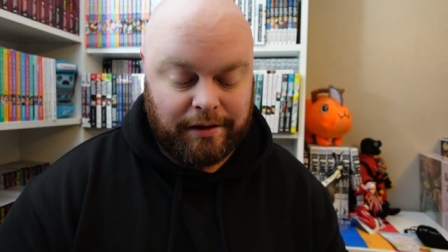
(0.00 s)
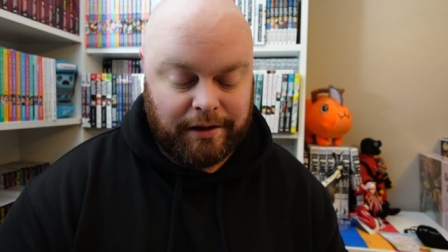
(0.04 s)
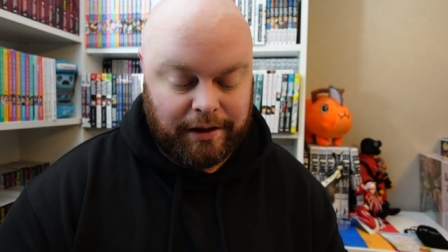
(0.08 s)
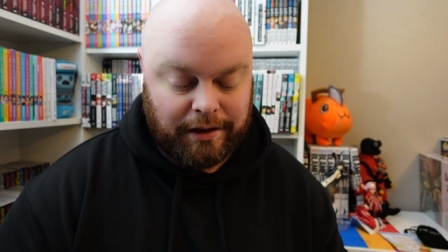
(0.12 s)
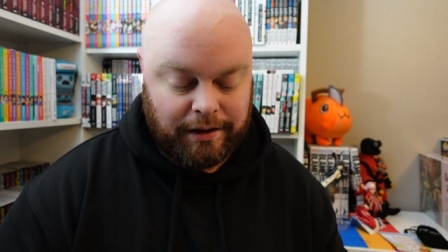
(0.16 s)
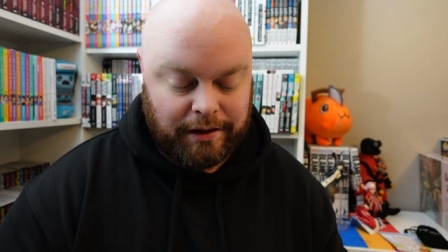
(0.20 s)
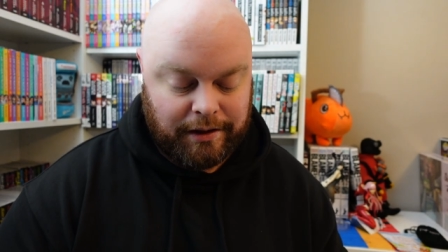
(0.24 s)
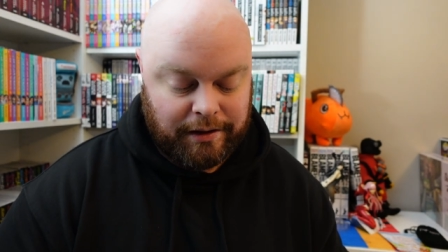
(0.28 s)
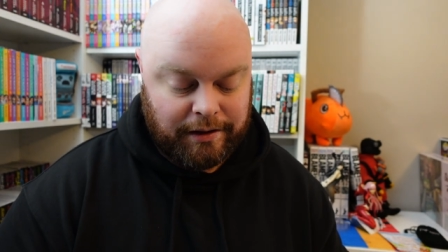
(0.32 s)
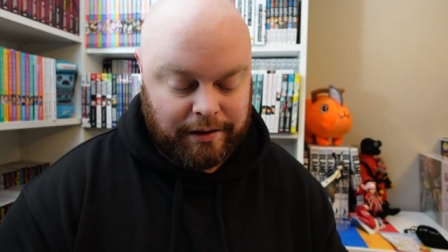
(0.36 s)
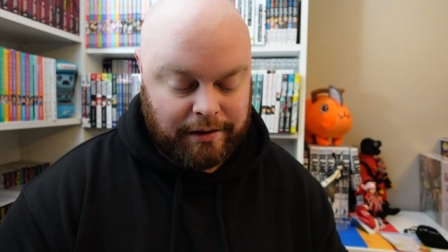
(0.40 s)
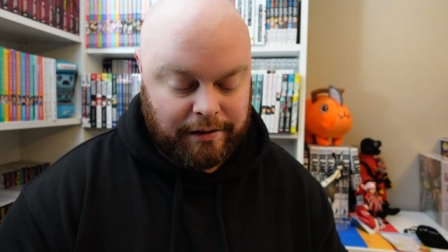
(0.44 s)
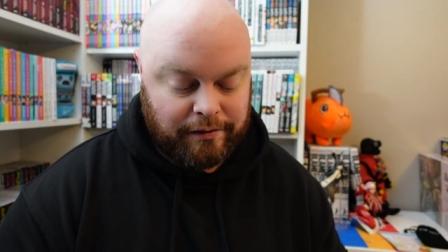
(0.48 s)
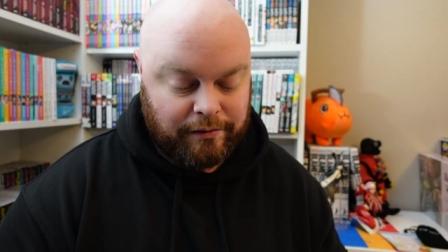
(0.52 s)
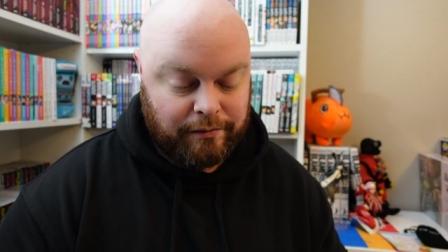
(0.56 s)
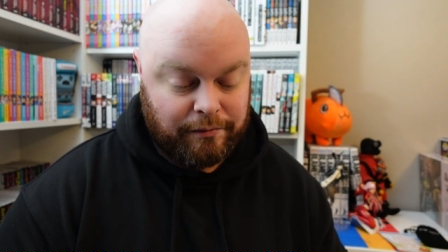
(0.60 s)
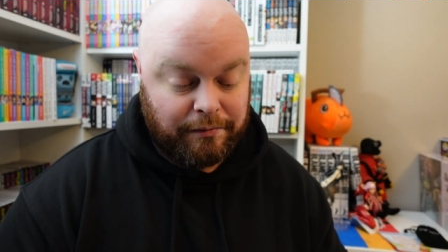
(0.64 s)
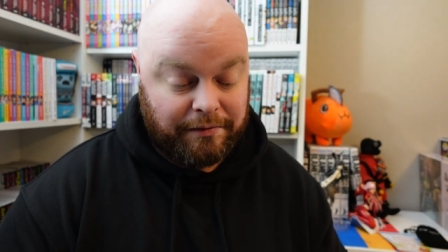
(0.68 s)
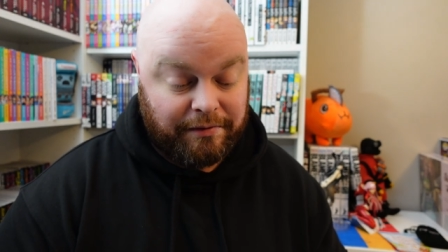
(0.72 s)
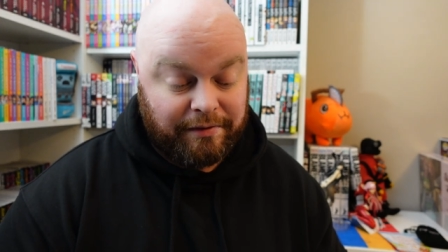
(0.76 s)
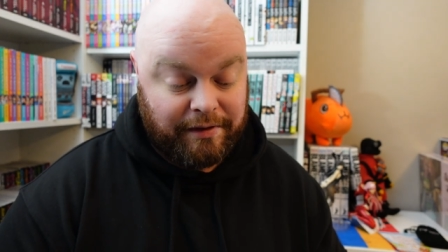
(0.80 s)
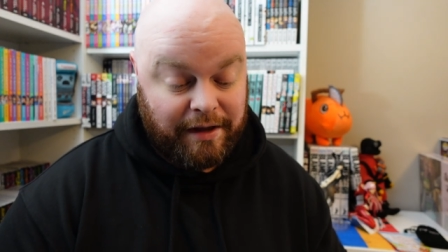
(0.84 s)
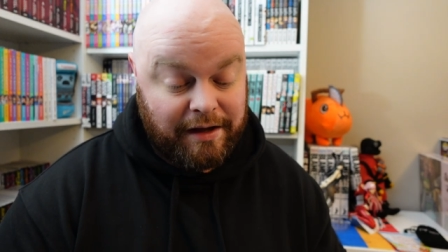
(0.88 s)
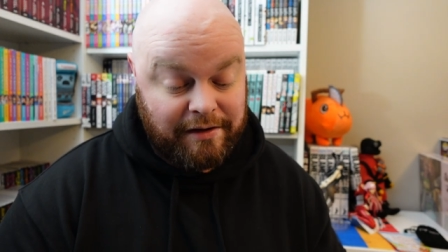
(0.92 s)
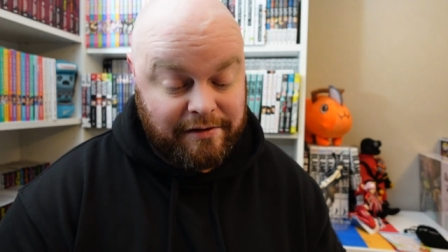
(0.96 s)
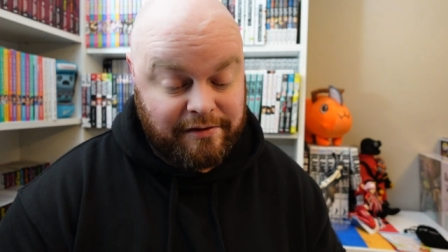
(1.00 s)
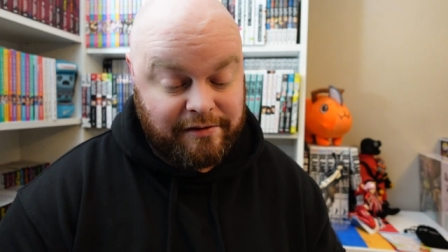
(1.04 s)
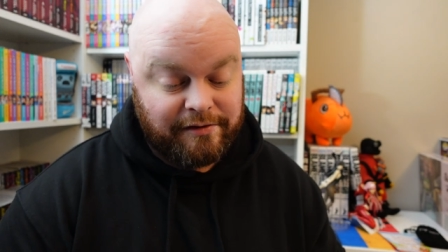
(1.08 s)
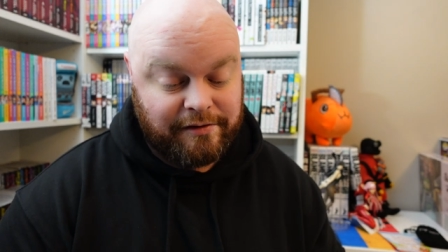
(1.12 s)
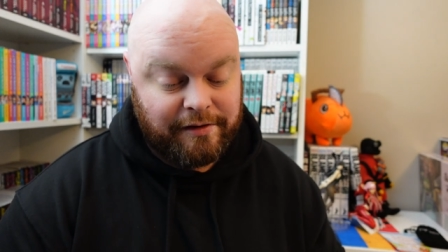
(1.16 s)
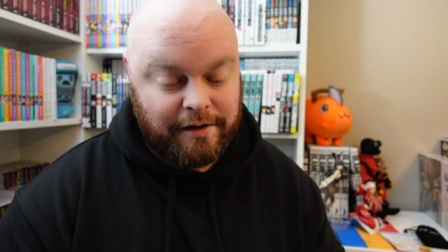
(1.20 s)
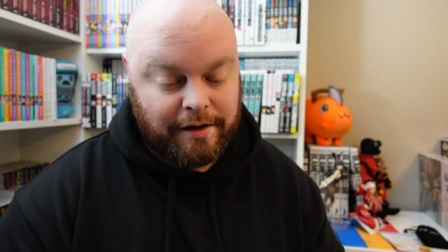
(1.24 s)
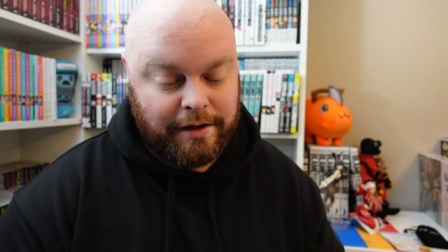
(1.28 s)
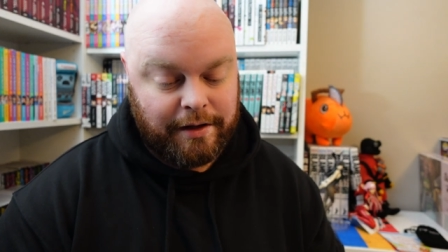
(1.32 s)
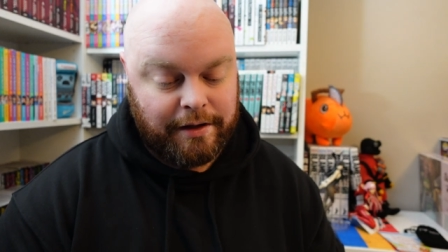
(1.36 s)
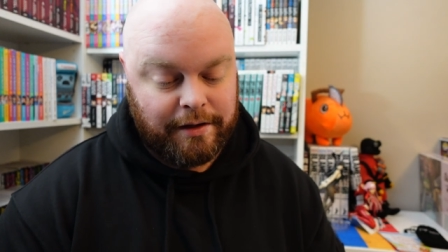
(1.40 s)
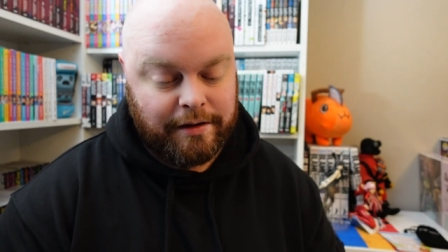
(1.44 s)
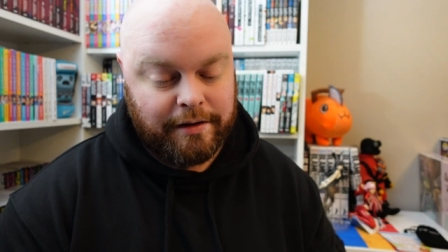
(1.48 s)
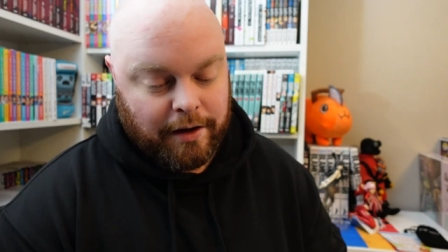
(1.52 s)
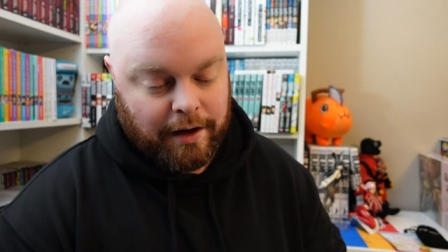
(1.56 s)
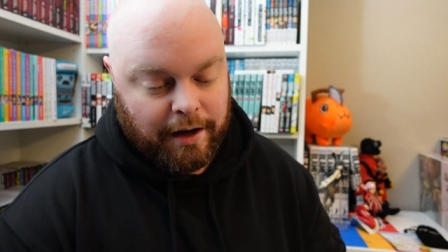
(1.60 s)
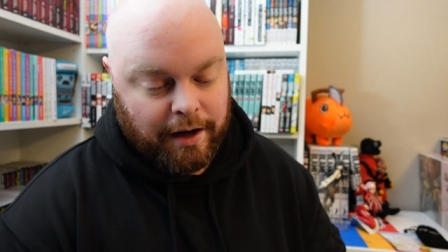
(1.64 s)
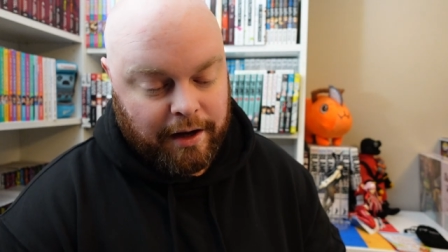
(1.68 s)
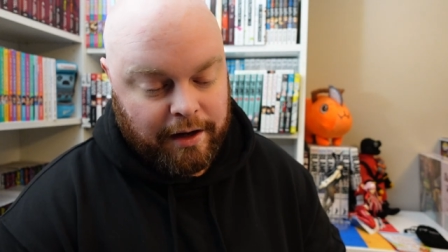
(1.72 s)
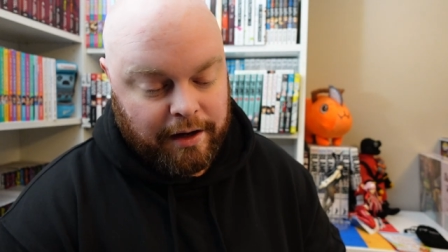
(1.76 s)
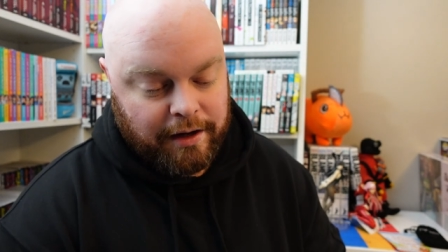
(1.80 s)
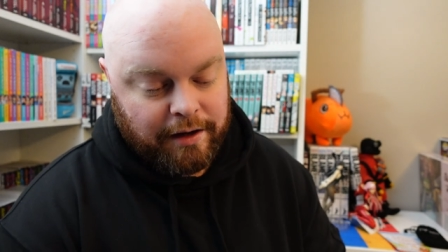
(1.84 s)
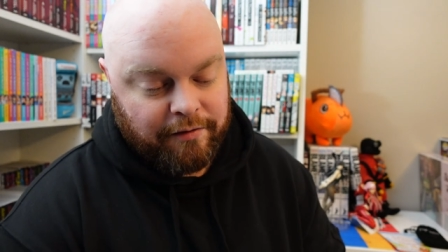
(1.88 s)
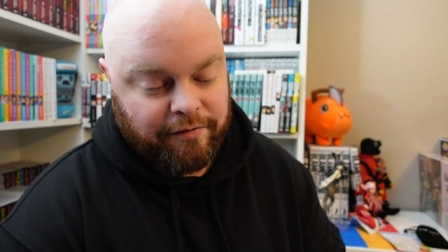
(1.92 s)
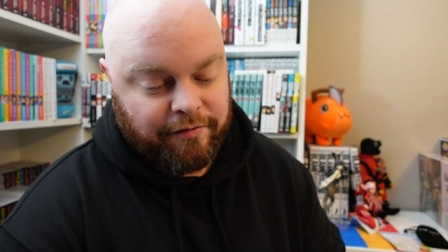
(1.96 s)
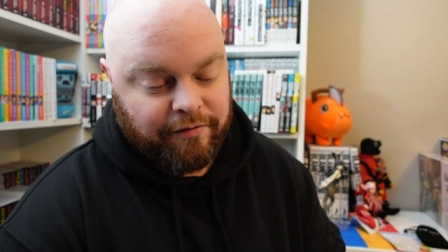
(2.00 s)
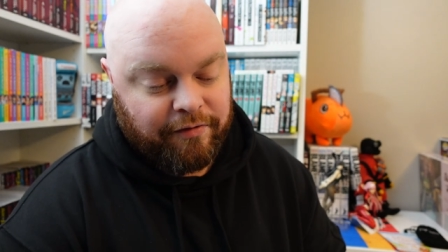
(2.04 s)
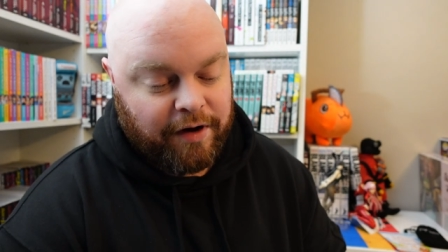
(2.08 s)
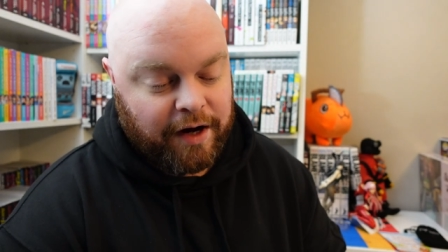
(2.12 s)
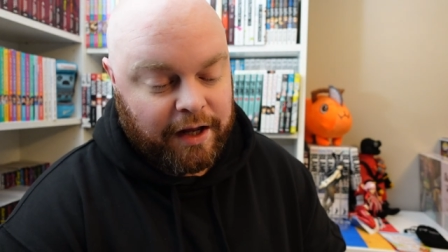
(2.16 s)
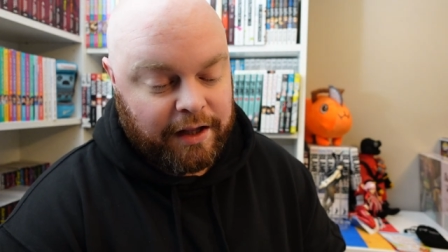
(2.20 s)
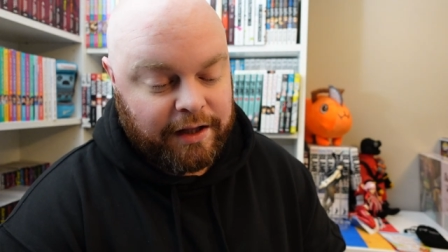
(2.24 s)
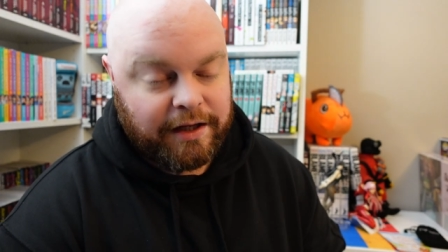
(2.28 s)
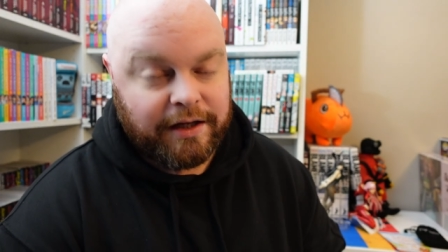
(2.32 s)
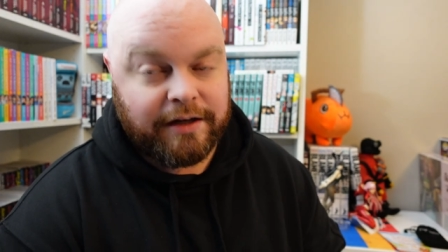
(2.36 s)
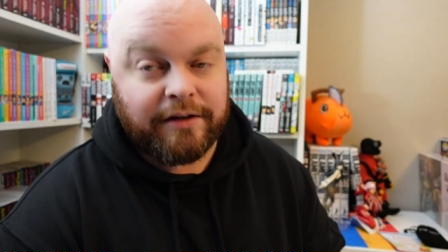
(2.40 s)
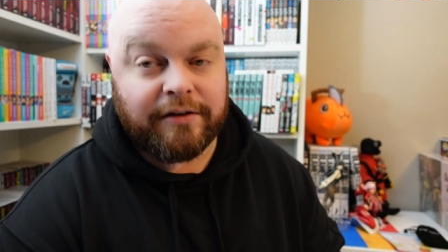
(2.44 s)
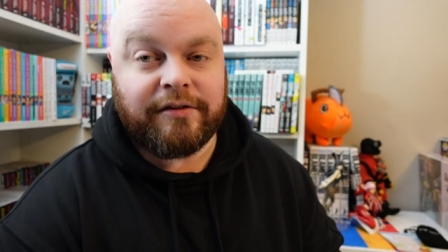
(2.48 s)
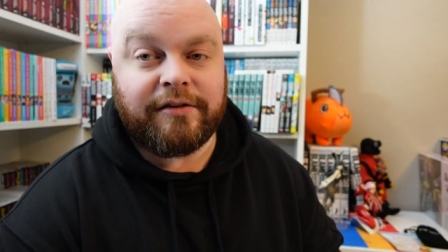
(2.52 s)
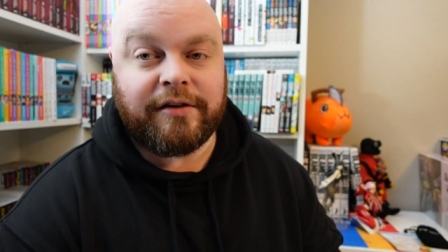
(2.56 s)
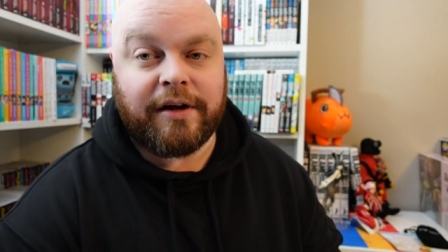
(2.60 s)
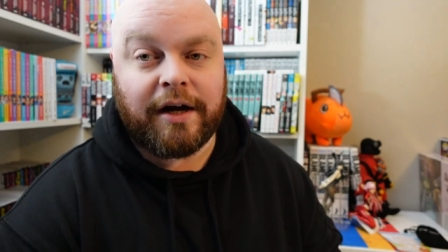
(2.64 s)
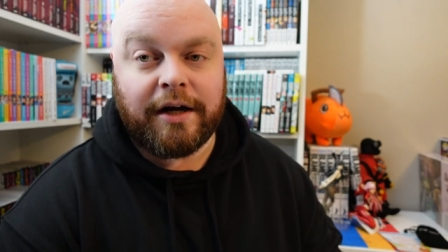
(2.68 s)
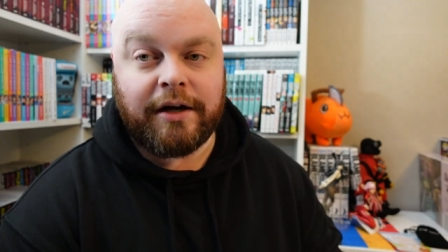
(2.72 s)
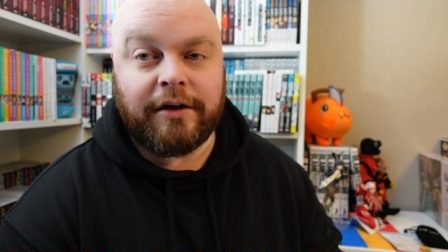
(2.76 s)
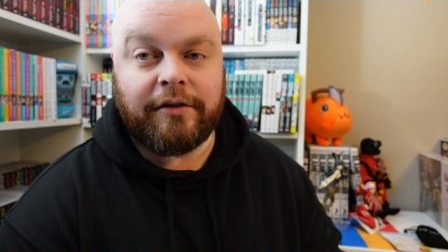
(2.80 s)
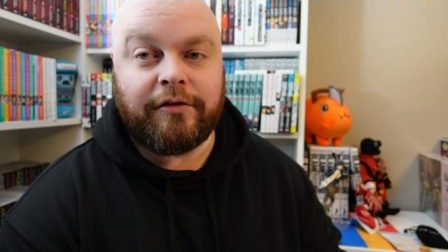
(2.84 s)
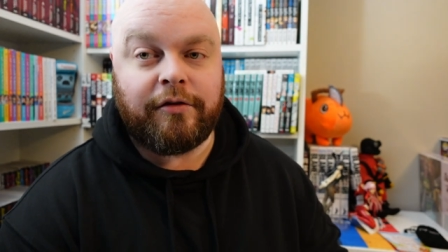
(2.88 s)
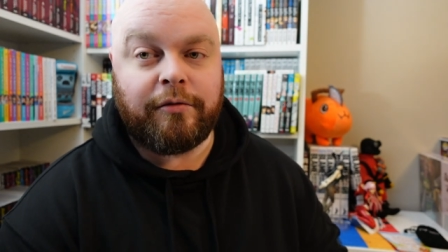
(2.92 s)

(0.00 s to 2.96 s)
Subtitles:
And with that said, I finally decided